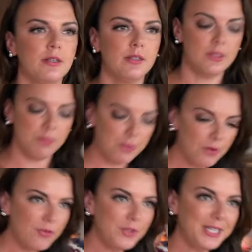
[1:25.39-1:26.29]
And this
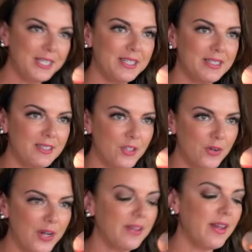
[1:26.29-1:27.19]
beautiful little
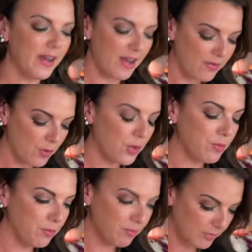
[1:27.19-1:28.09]
tray that I have,
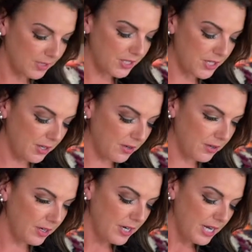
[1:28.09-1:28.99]
or
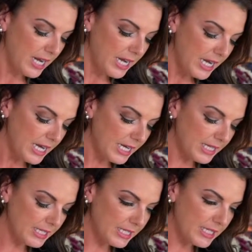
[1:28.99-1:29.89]
container,
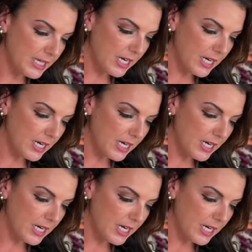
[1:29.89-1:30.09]
is